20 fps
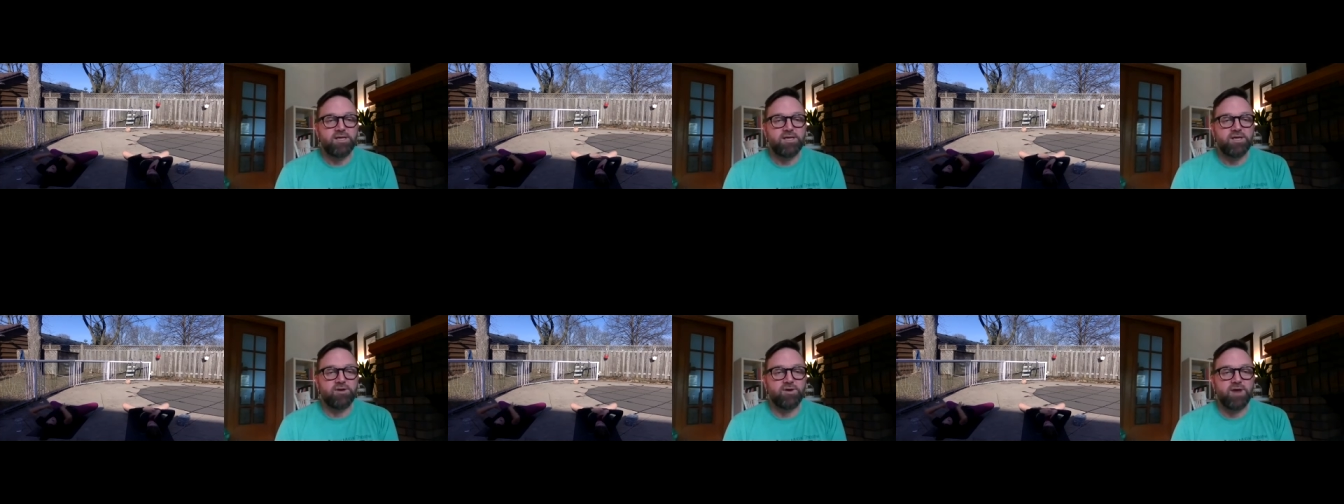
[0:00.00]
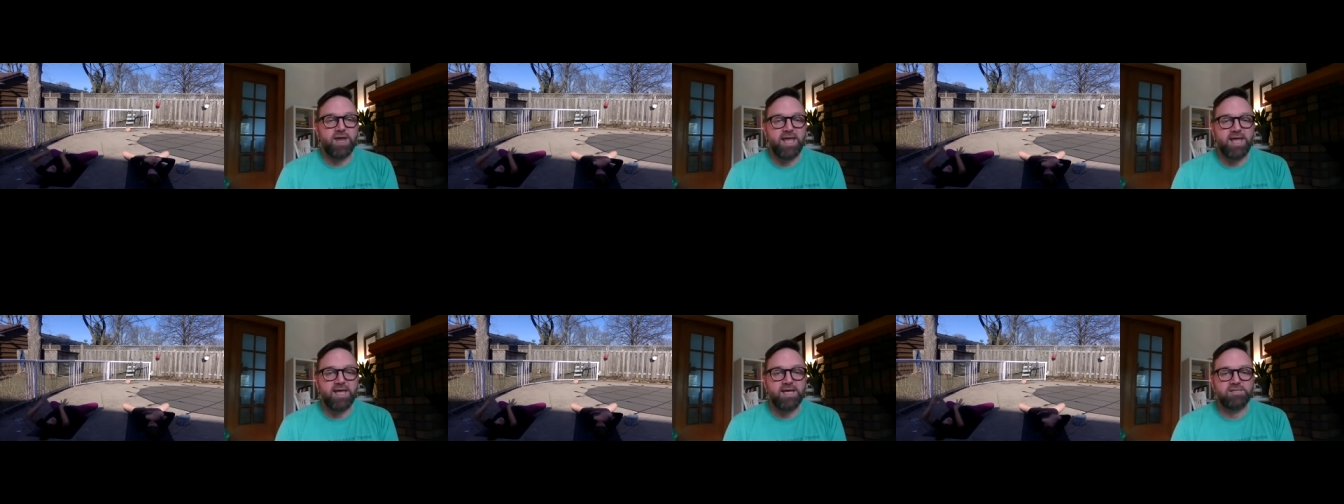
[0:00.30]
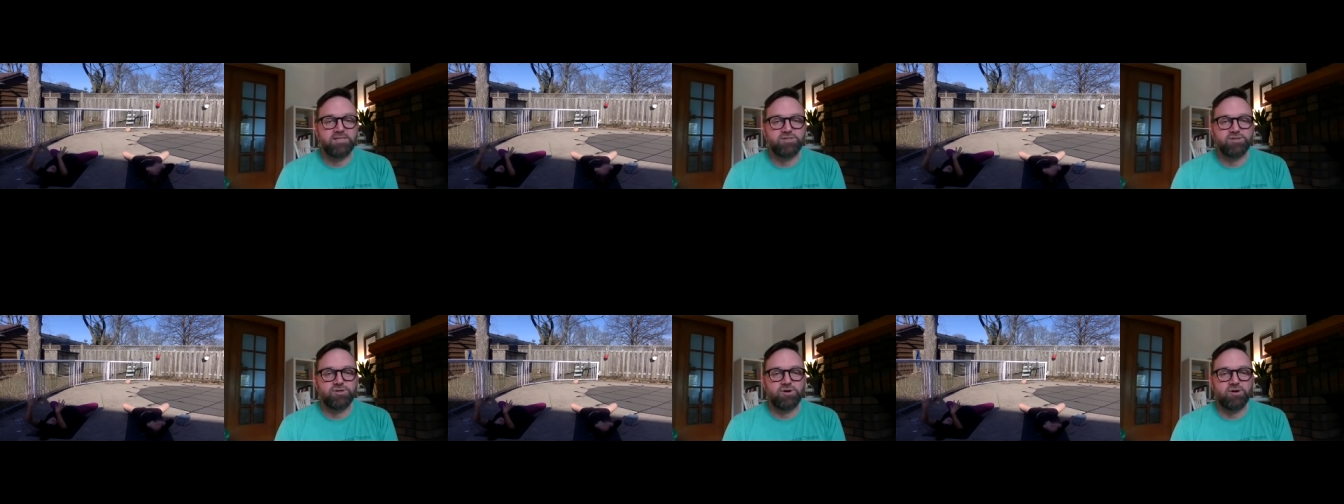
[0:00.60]
your
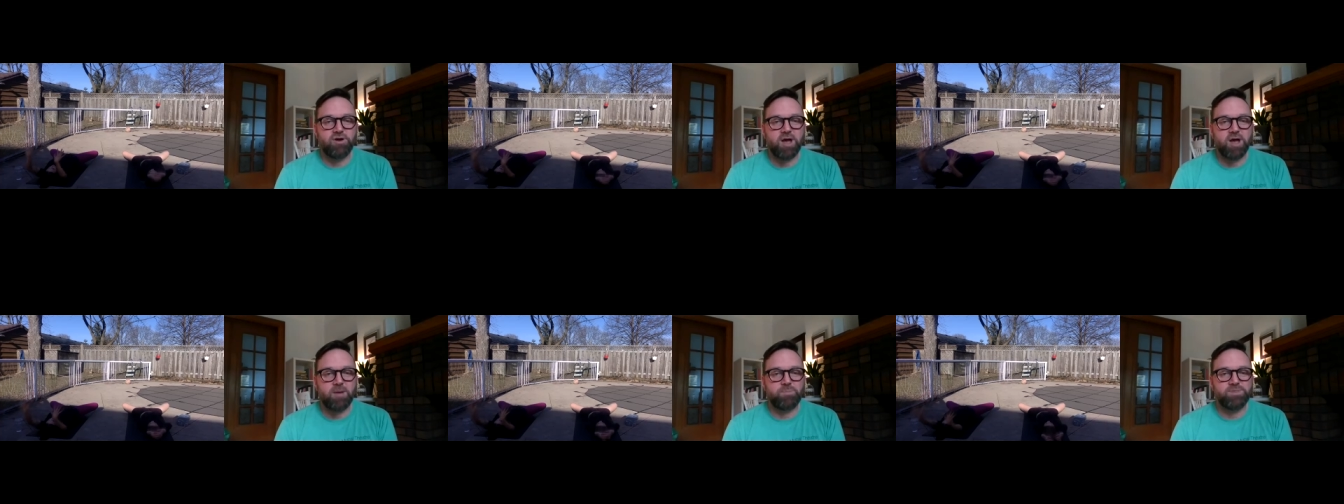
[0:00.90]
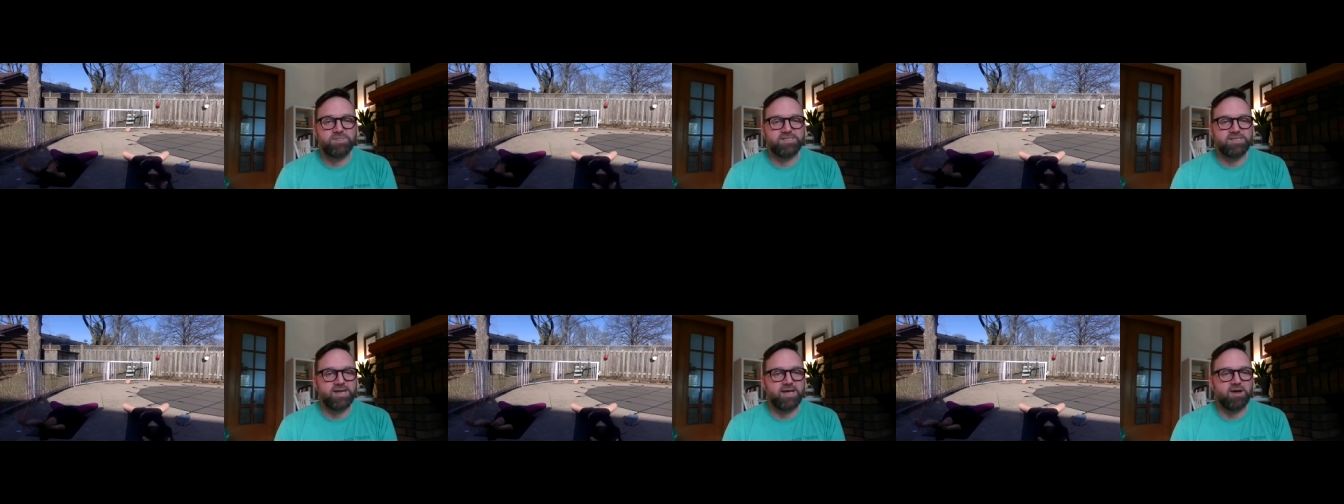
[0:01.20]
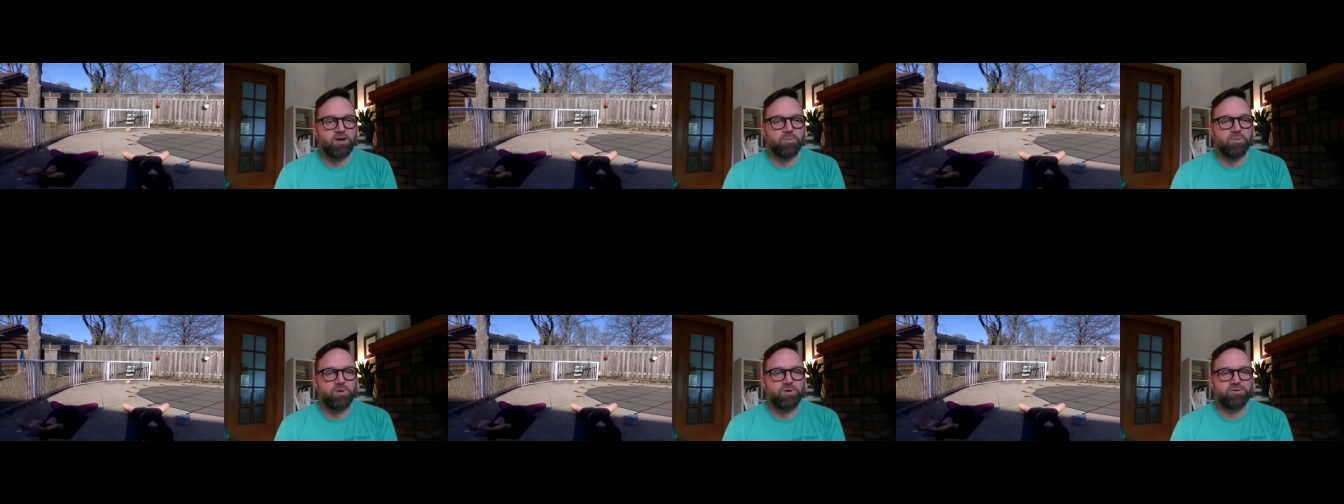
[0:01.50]
hands or your opposite
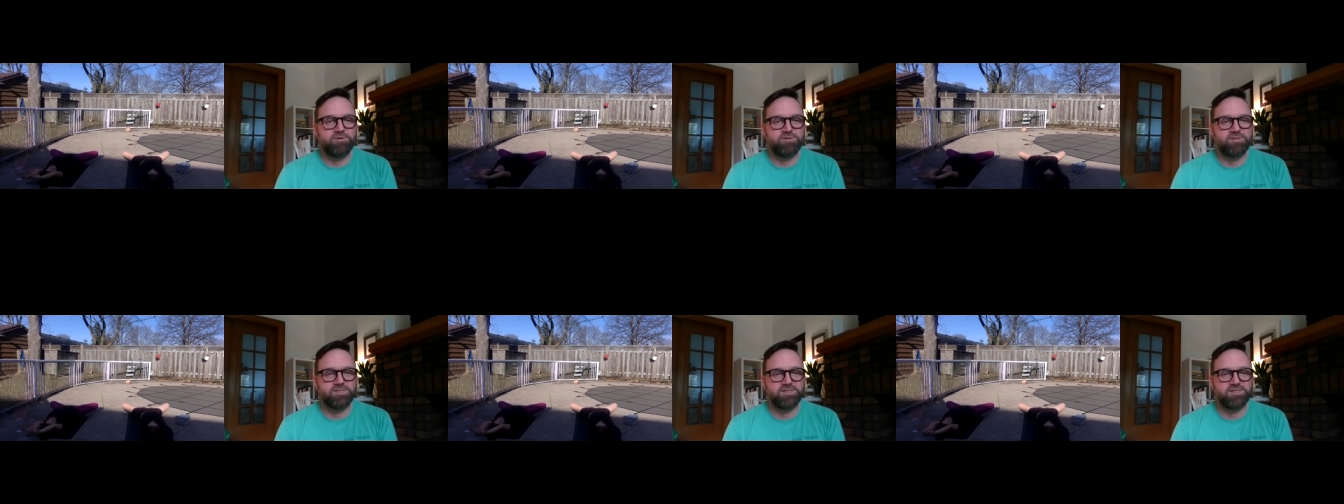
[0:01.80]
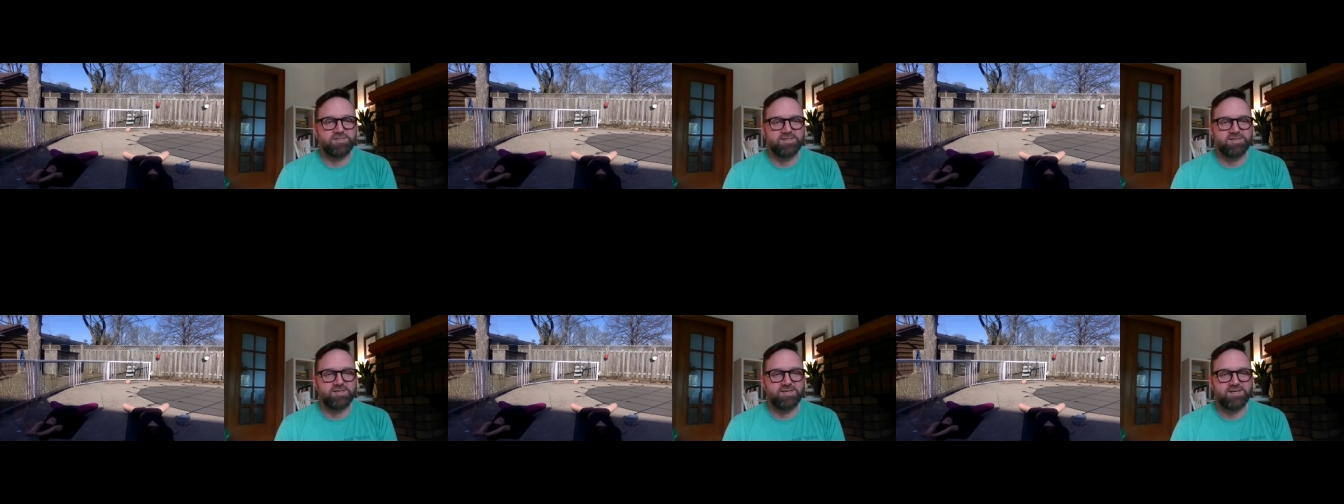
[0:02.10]
elbows.